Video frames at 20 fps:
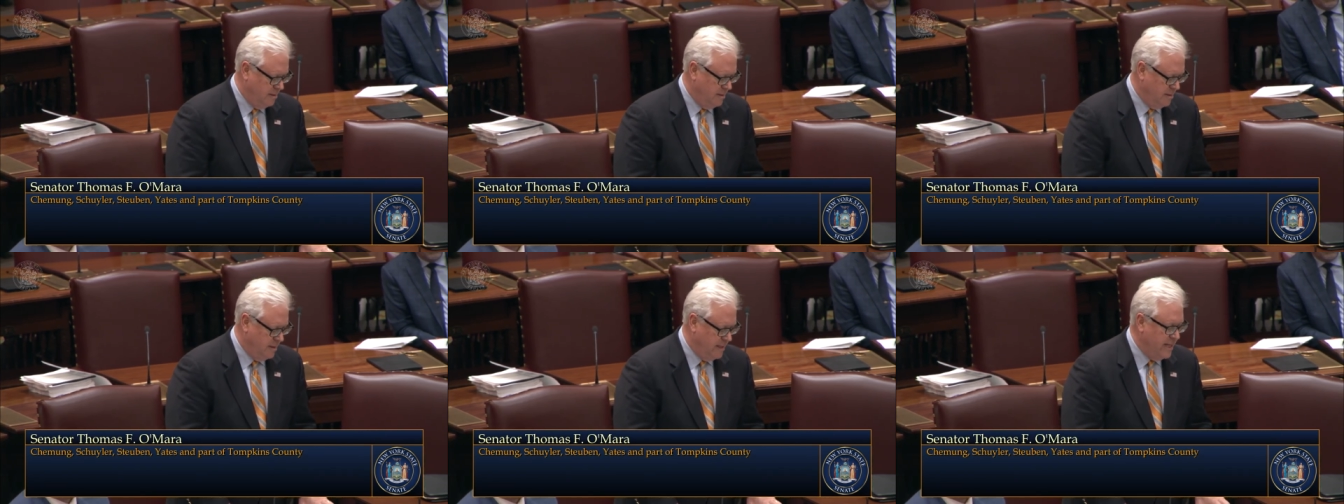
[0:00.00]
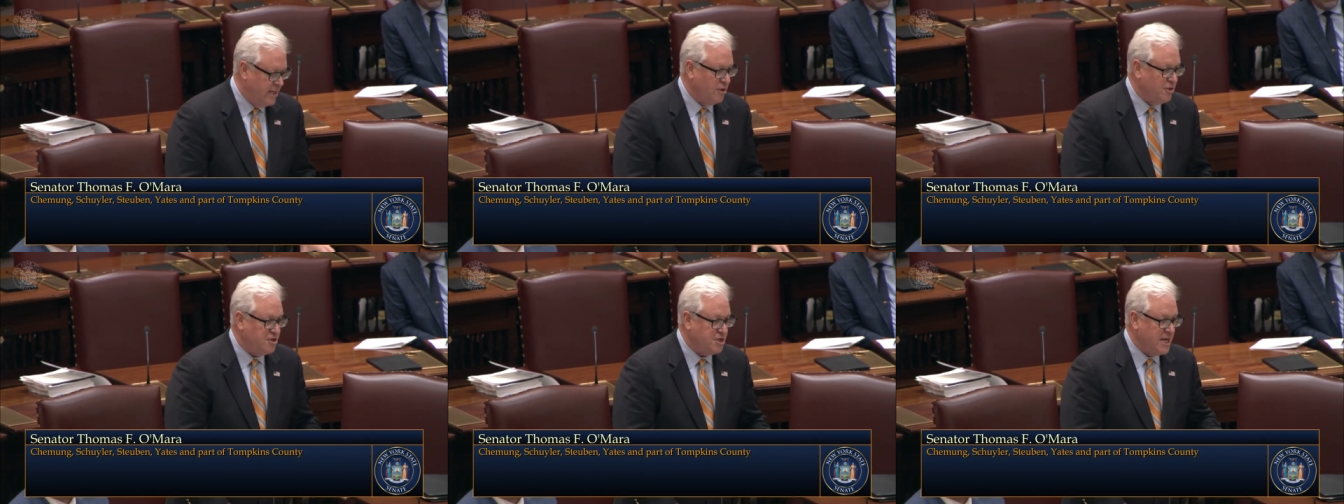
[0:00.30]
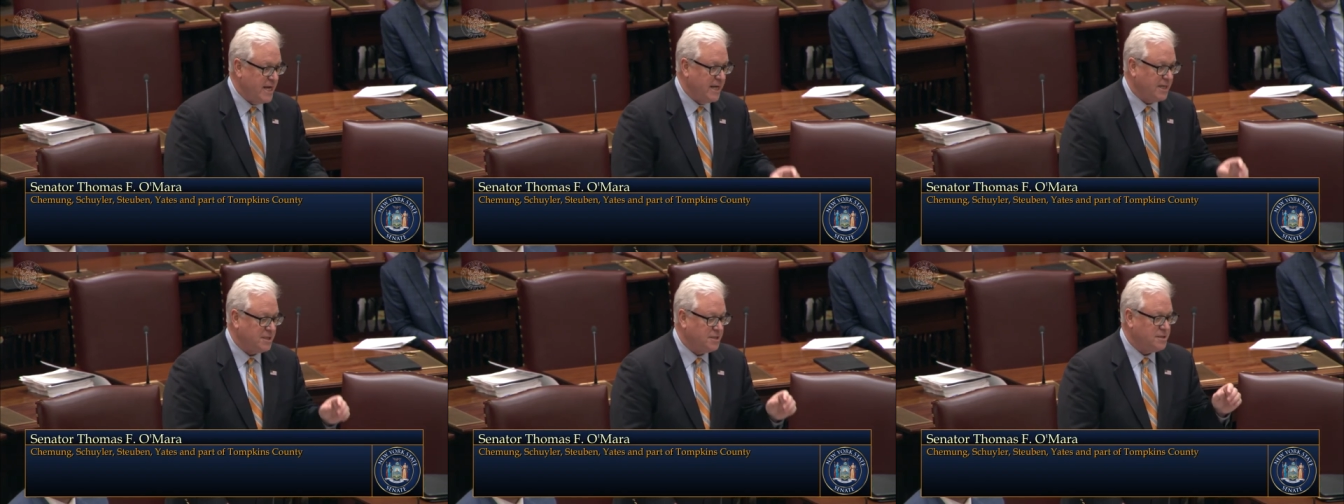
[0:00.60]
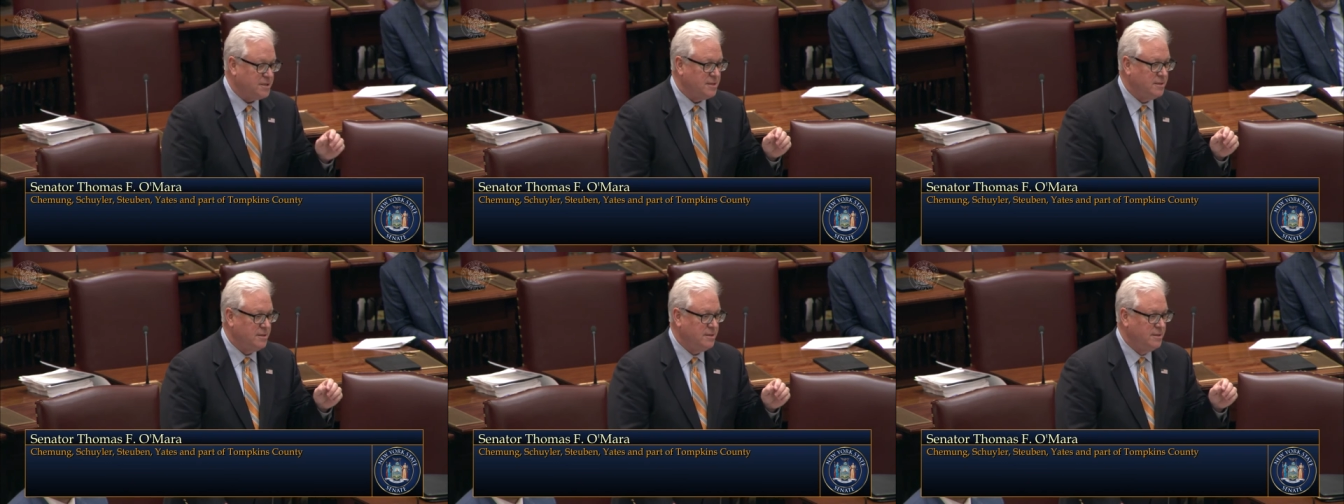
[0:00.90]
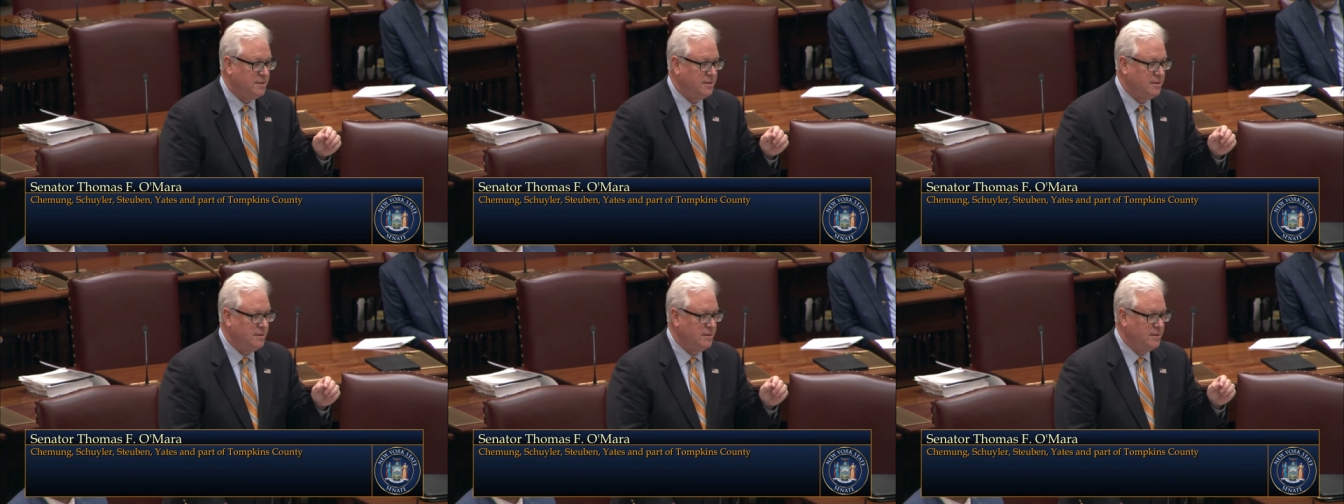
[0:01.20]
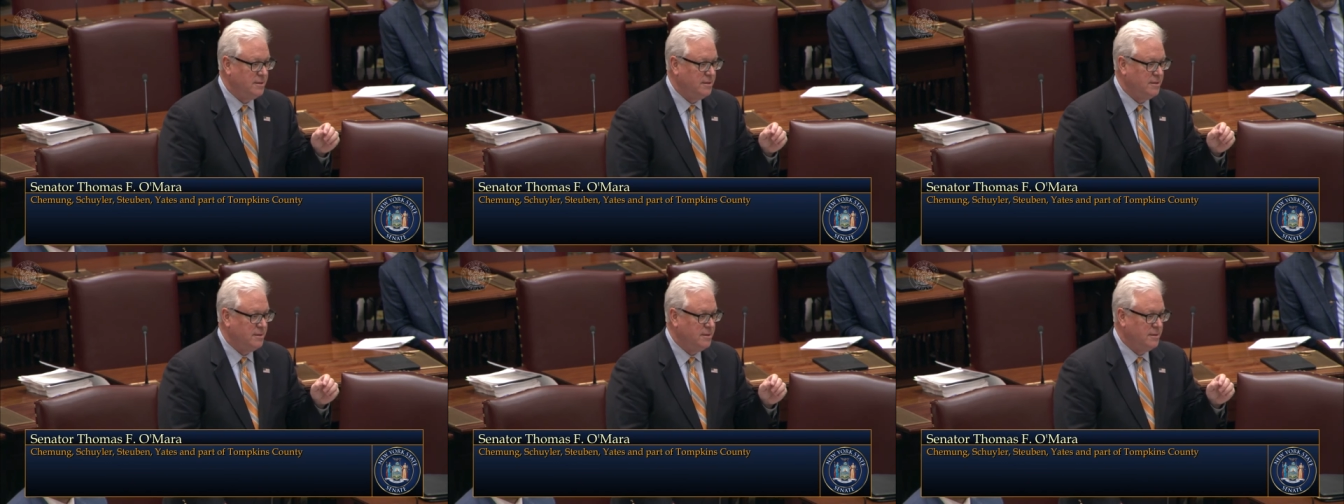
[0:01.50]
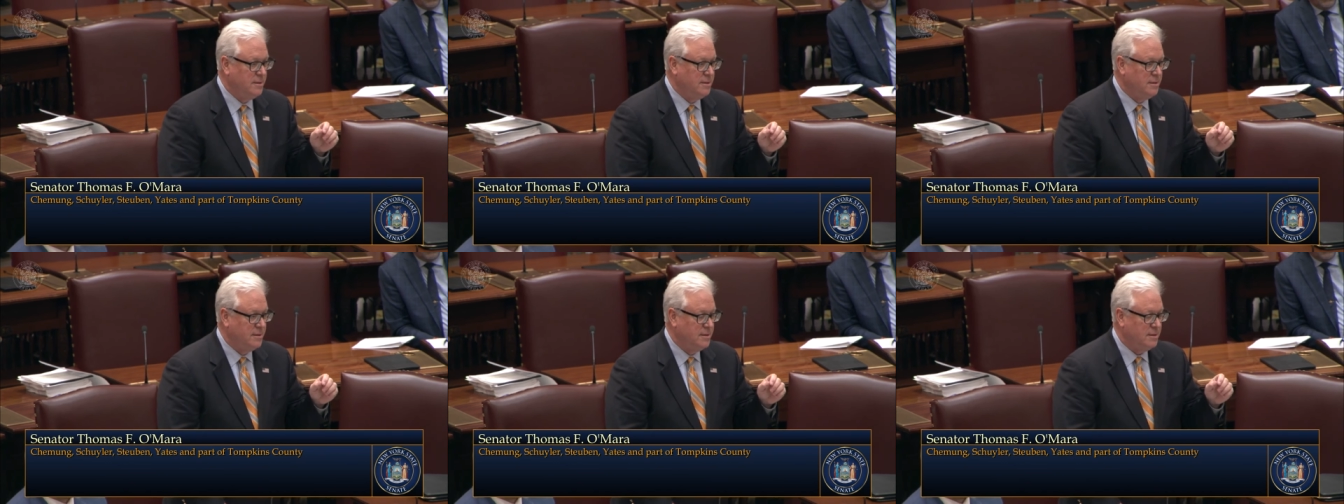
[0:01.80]
interjects
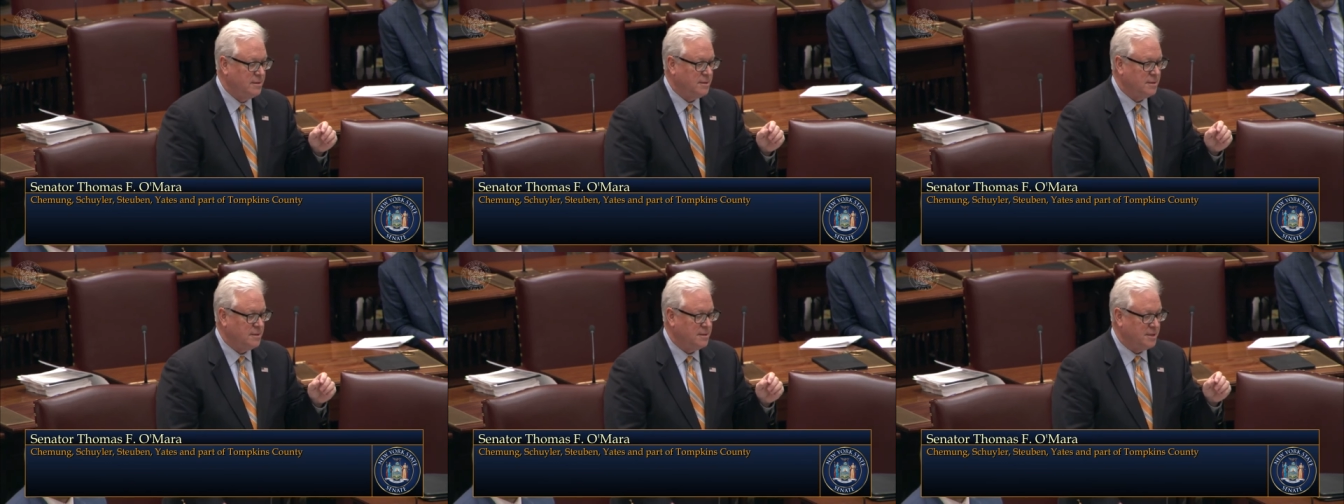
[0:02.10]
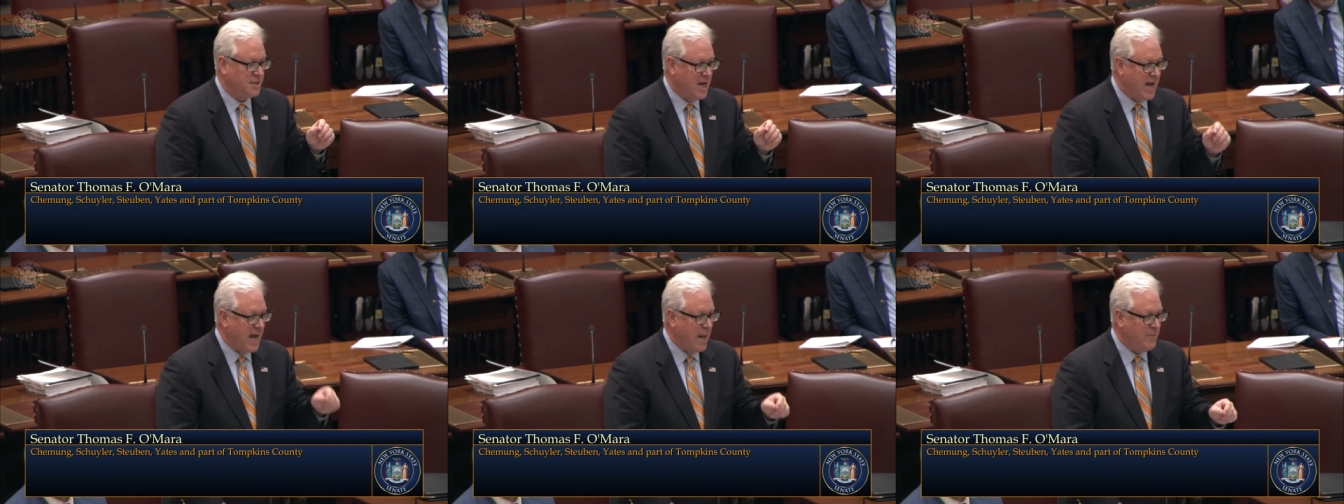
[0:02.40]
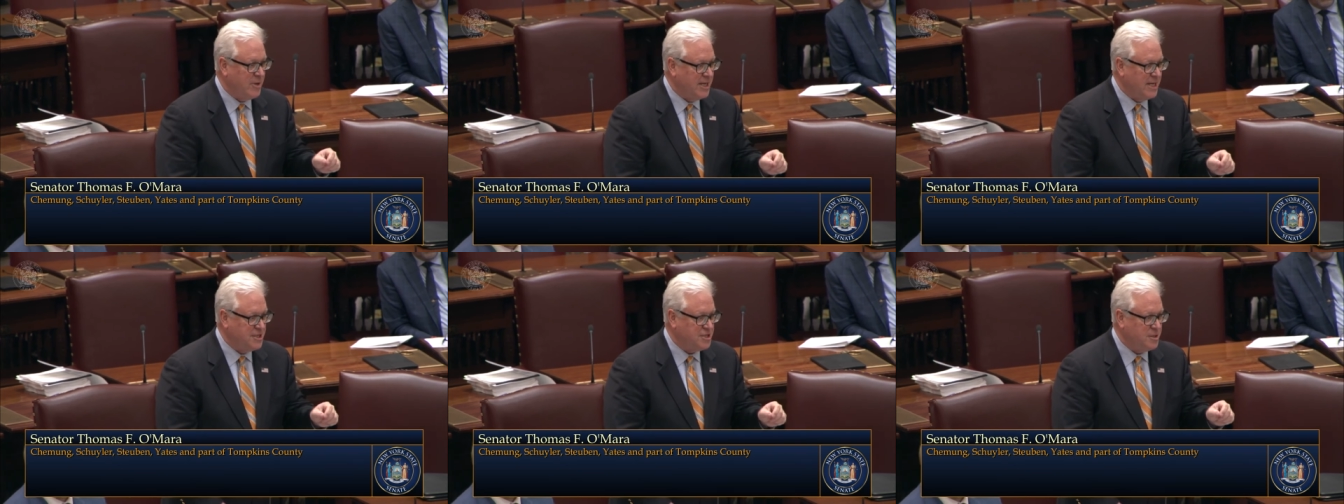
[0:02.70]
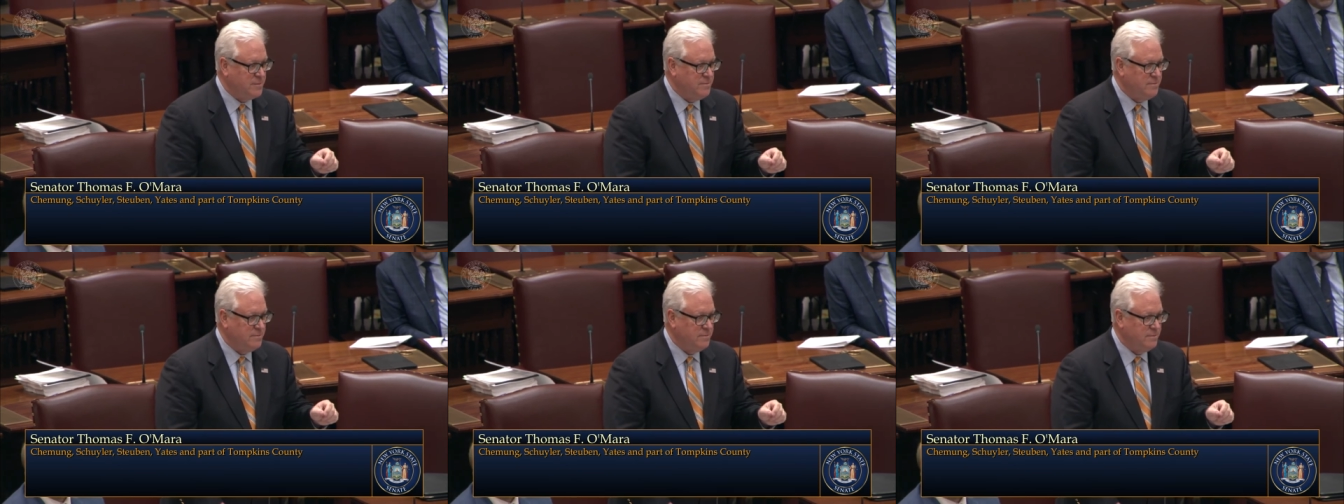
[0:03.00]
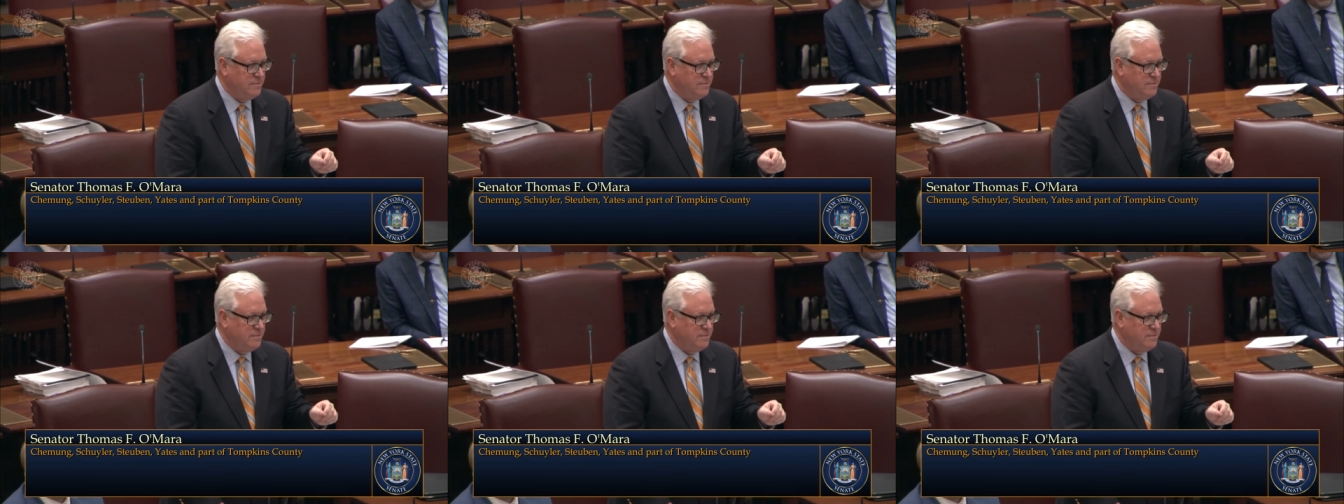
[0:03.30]
communism